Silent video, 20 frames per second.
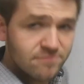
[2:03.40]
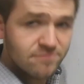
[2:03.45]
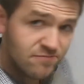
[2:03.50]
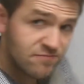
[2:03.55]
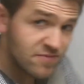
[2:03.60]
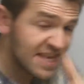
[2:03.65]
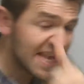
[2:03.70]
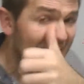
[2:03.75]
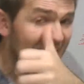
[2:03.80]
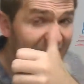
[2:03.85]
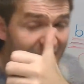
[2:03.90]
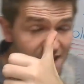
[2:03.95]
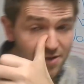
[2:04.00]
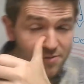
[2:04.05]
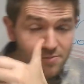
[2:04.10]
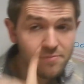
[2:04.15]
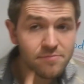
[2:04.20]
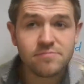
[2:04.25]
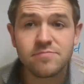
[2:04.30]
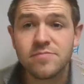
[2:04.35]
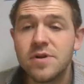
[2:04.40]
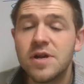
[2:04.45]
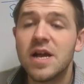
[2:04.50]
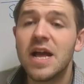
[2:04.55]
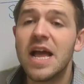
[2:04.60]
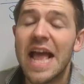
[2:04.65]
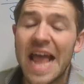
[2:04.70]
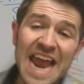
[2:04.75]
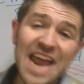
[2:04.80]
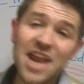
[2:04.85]
yen,
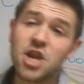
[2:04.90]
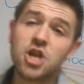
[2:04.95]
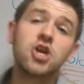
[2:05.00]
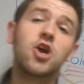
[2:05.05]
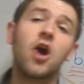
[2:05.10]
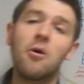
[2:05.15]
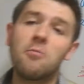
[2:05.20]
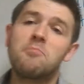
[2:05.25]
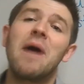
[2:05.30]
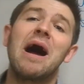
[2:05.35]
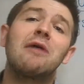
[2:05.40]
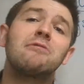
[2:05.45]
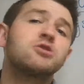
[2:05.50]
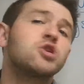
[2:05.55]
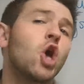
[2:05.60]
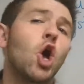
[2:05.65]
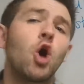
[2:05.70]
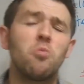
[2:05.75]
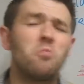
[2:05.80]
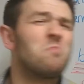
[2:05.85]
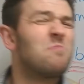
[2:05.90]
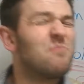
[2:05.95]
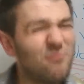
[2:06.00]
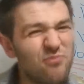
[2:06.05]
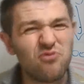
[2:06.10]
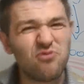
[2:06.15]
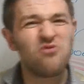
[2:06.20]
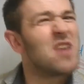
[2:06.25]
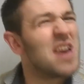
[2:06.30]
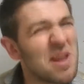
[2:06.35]
in compounds
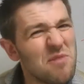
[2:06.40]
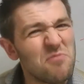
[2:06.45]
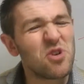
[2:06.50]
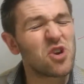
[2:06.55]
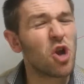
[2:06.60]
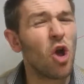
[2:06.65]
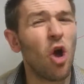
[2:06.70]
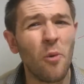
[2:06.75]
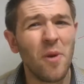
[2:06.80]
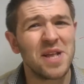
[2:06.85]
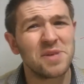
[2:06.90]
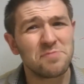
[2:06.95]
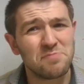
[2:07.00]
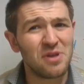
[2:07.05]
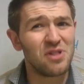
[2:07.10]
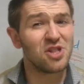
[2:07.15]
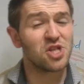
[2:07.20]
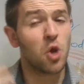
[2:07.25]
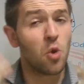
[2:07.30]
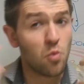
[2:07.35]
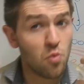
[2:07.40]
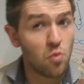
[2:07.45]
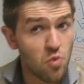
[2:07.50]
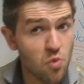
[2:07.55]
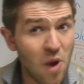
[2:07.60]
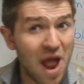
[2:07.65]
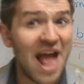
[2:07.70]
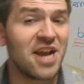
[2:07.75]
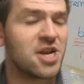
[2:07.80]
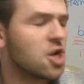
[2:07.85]
pretty much always builds
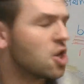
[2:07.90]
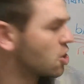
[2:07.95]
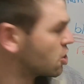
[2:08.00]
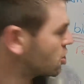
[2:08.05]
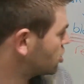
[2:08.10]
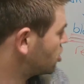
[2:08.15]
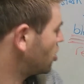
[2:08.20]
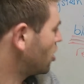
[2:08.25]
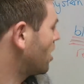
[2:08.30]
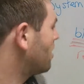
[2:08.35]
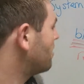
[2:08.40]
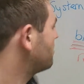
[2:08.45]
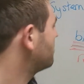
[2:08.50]
red colour.